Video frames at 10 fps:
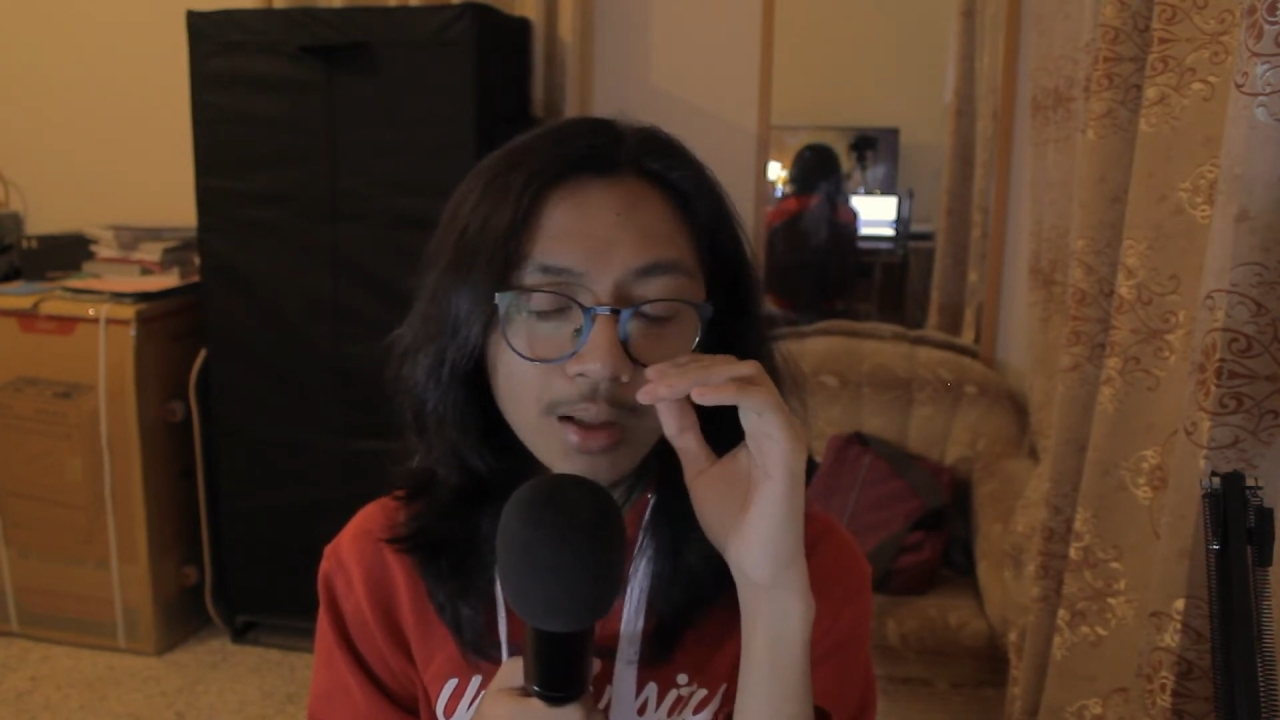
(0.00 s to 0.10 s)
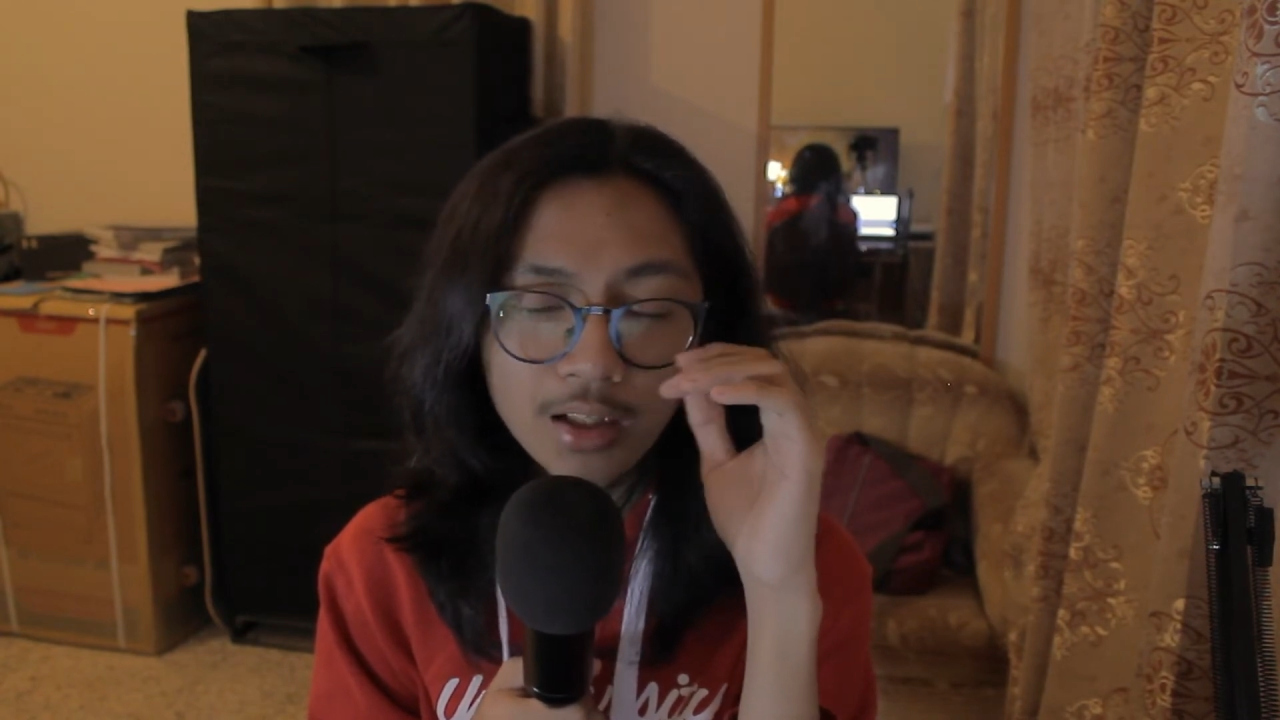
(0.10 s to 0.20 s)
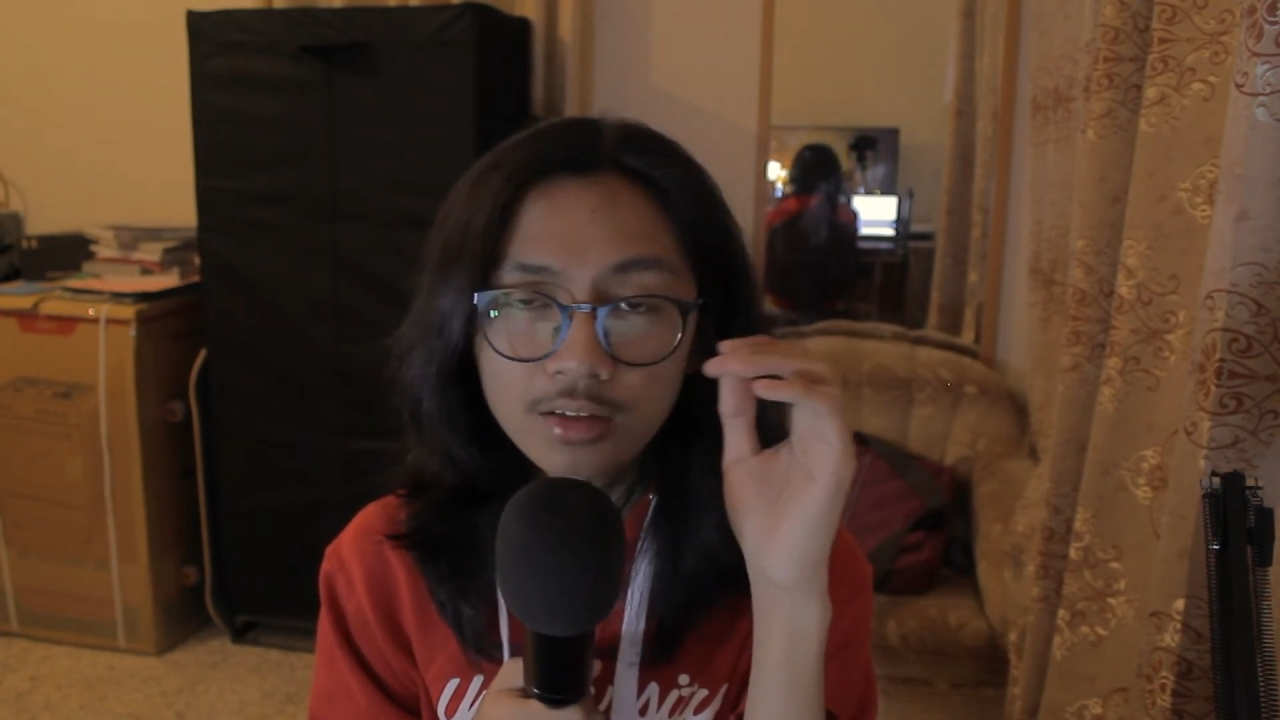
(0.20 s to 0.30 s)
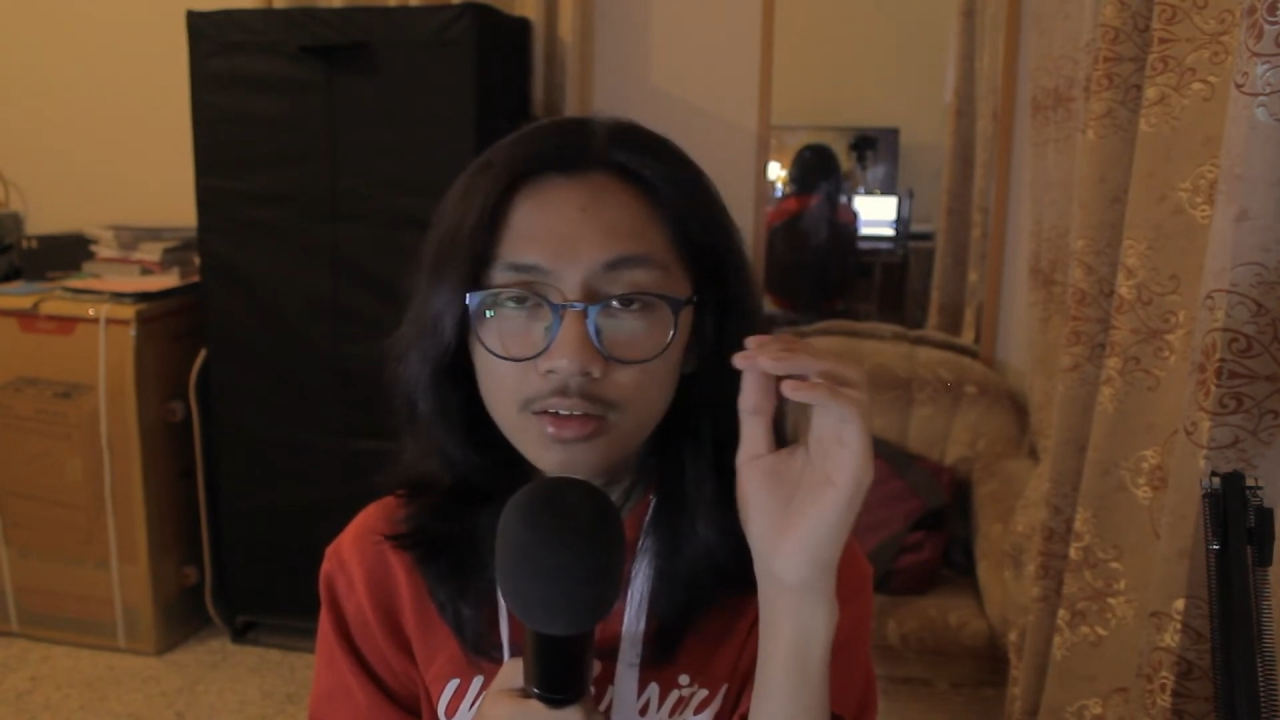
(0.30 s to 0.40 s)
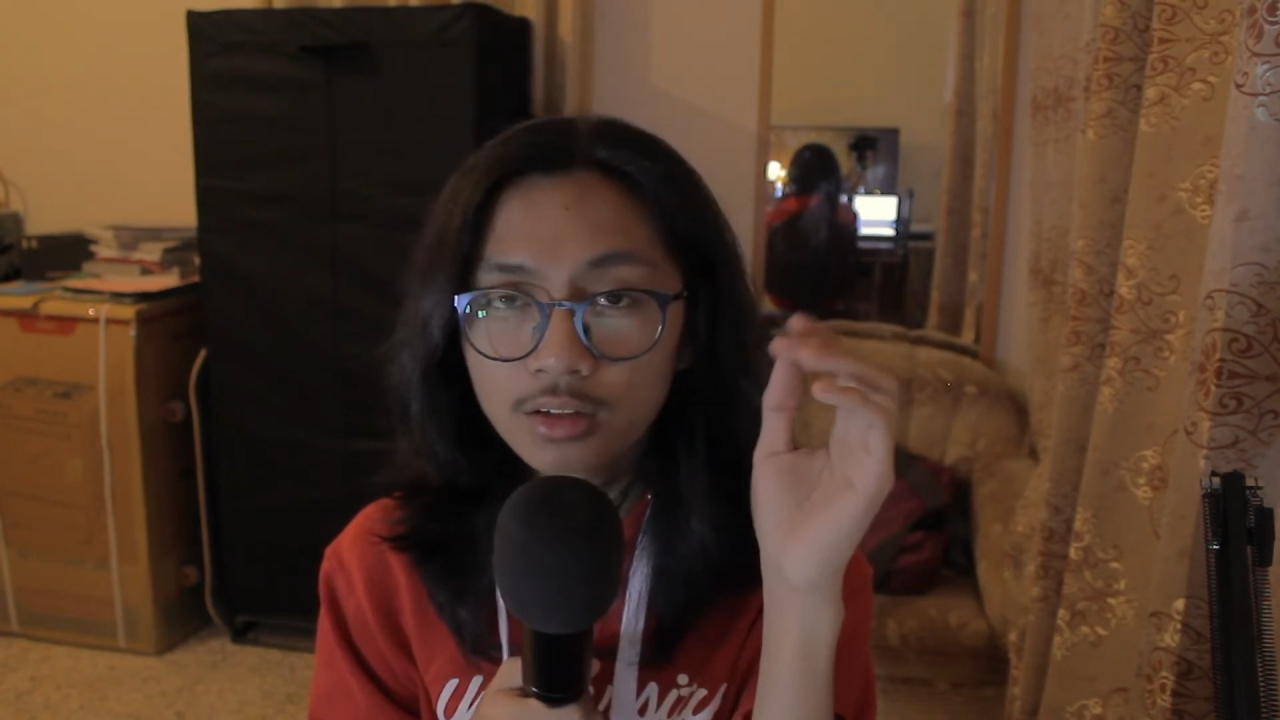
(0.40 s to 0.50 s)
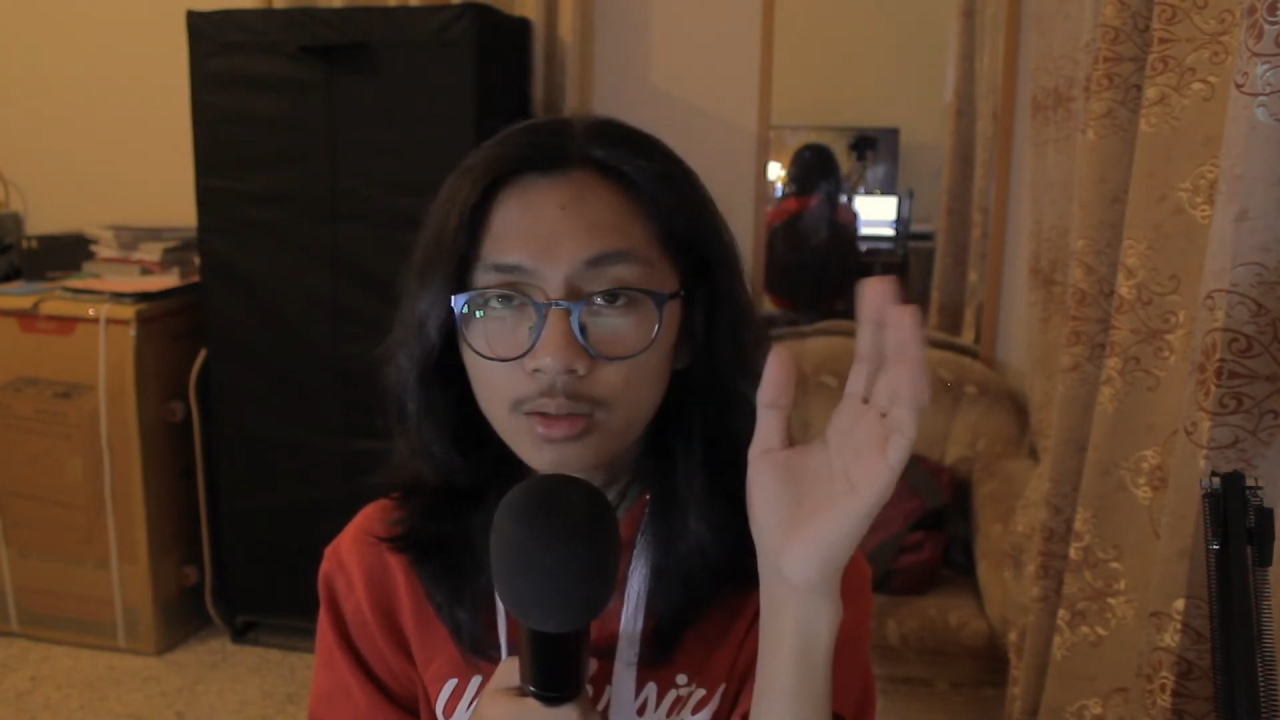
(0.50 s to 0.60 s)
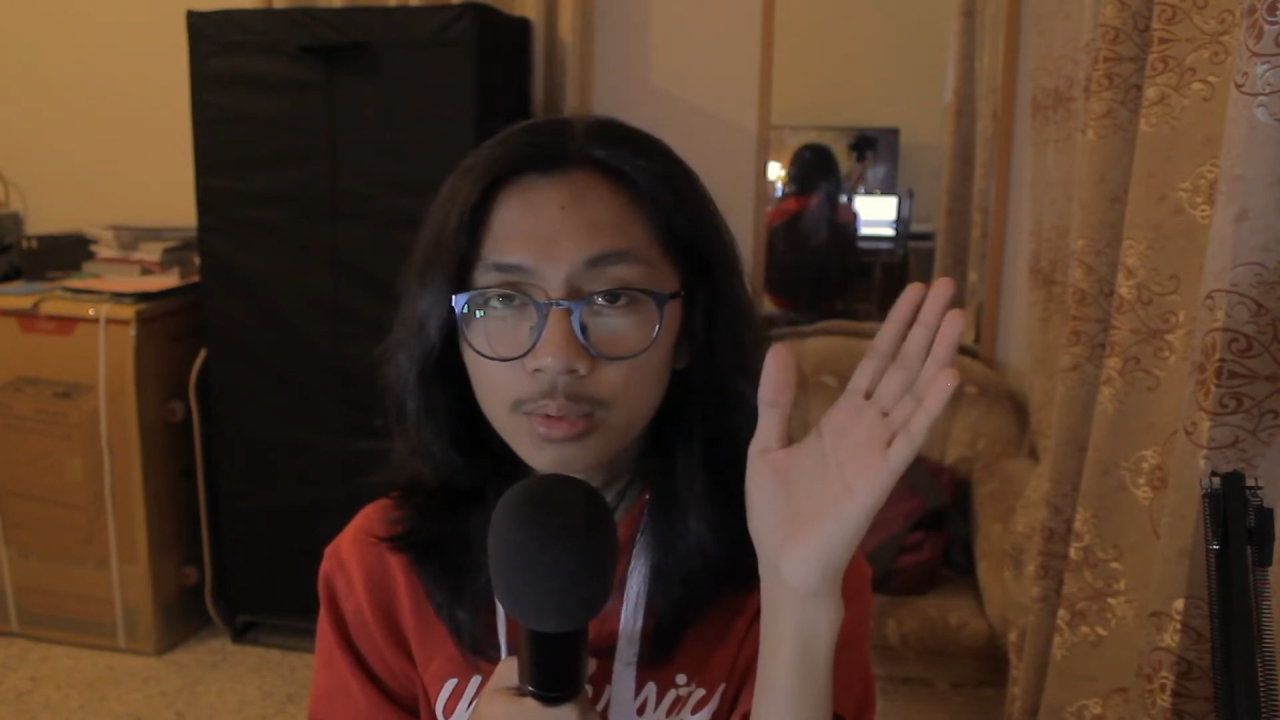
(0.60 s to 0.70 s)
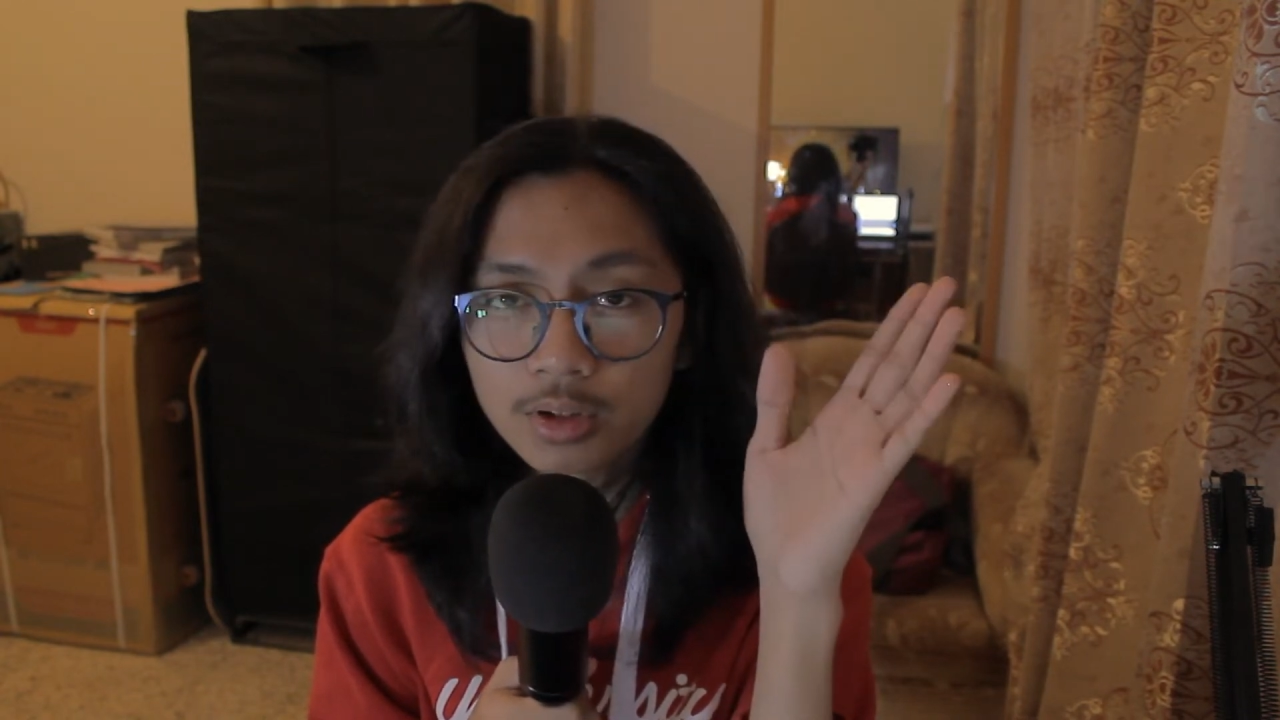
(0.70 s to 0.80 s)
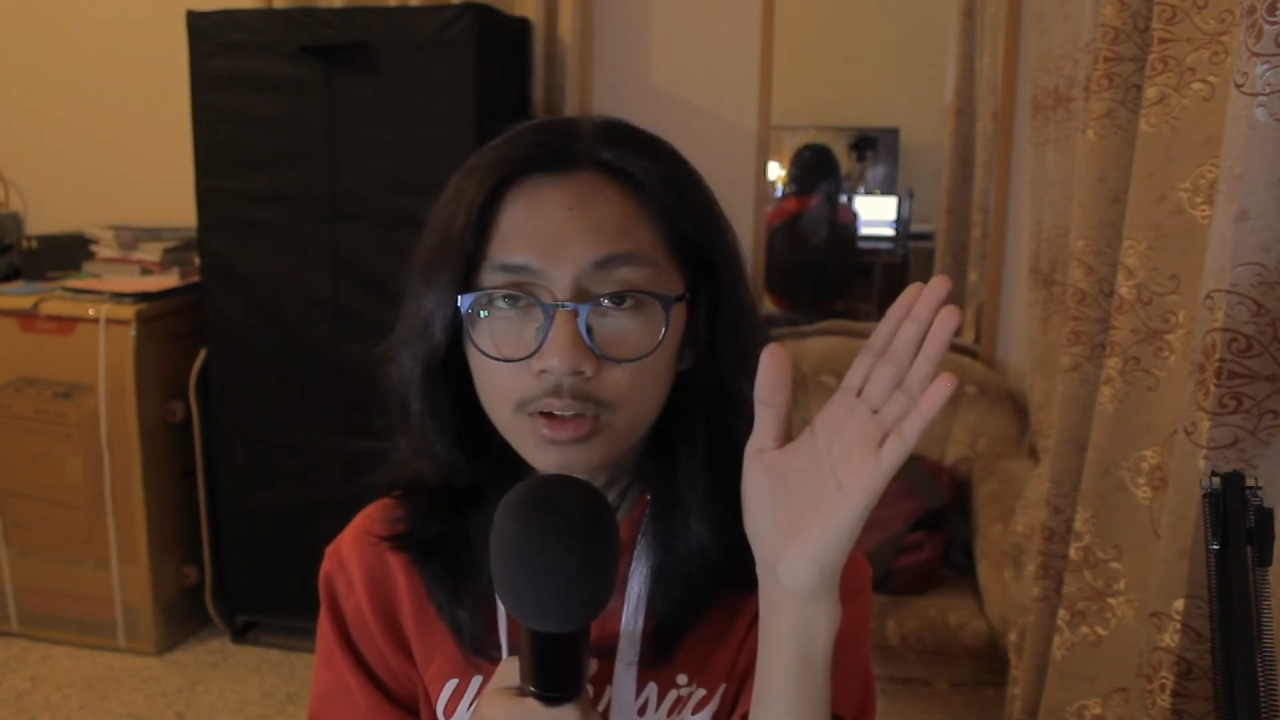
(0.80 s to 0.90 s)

past couple